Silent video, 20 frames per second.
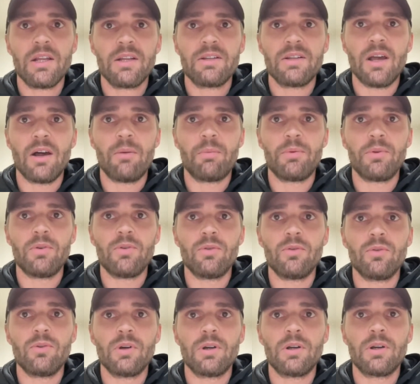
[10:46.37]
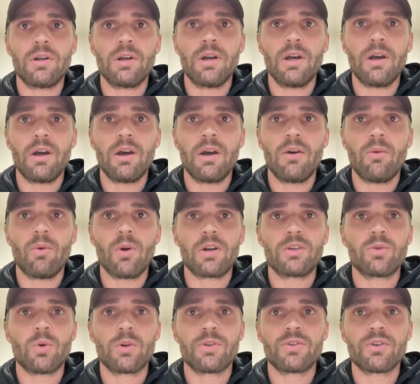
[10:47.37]
to help you work
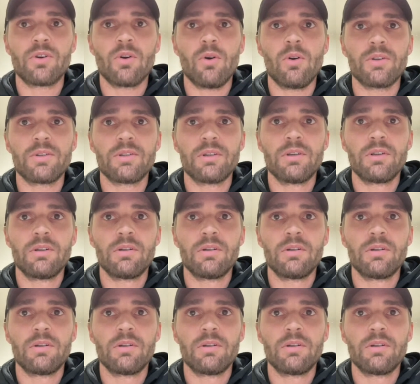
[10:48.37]
towards your goals.